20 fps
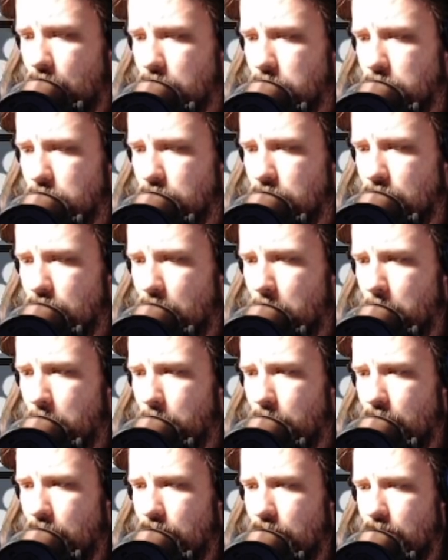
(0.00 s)
Just keep in
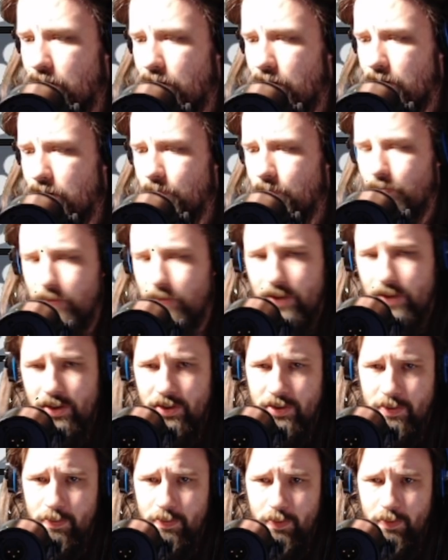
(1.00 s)
mind that
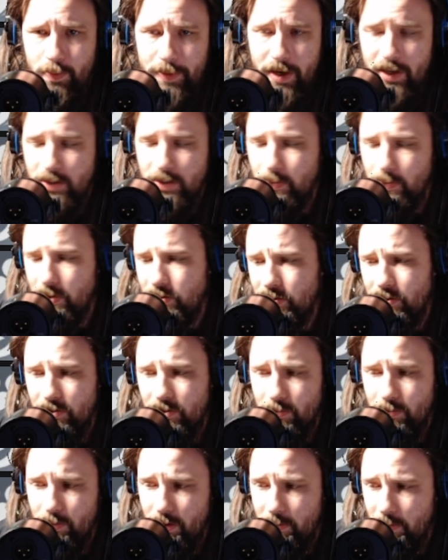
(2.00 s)
there's boss mats there,
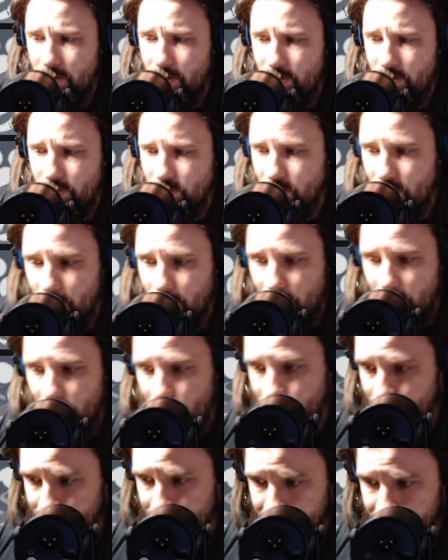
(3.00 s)
is why I'm not going to talk about
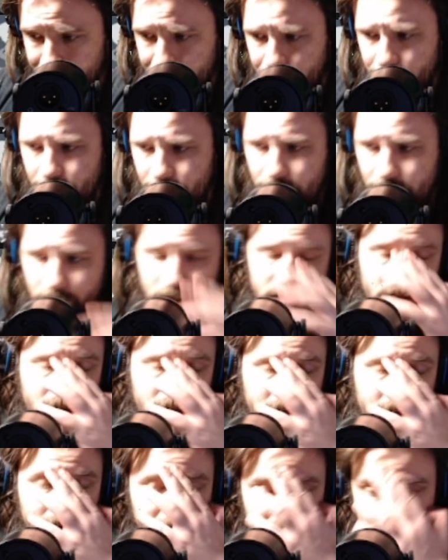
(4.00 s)
it.
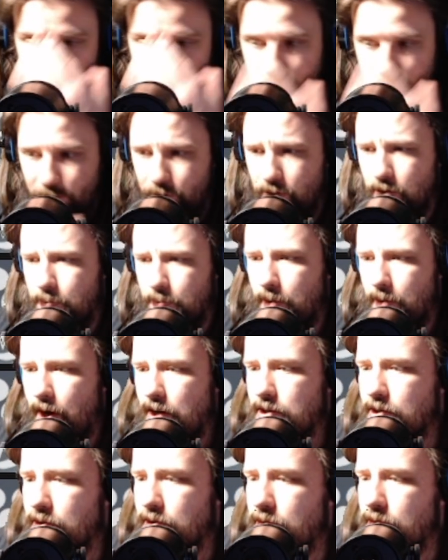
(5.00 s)
And then as for her
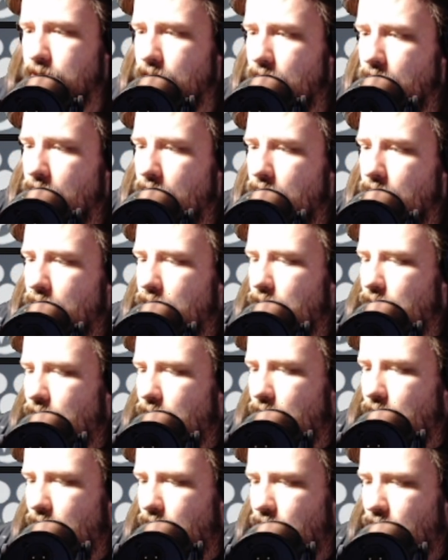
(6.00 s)
passives,
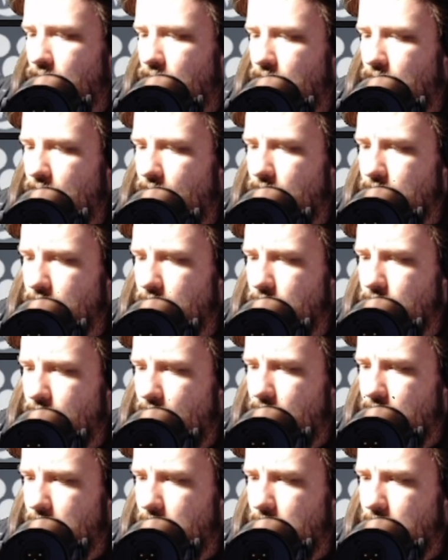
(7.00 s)
her character crafting